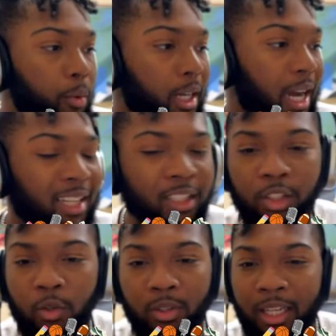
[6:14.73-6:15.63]
But I
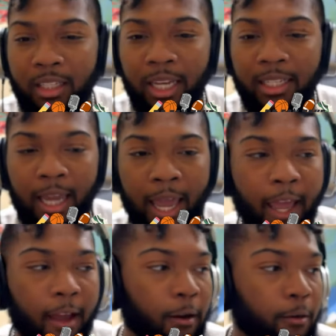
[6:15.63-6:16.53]
just don't think they
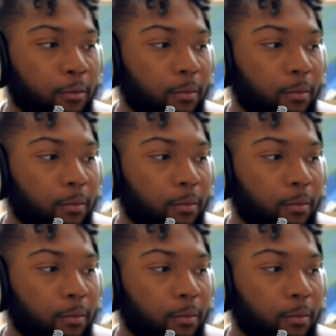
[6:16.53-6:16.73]
have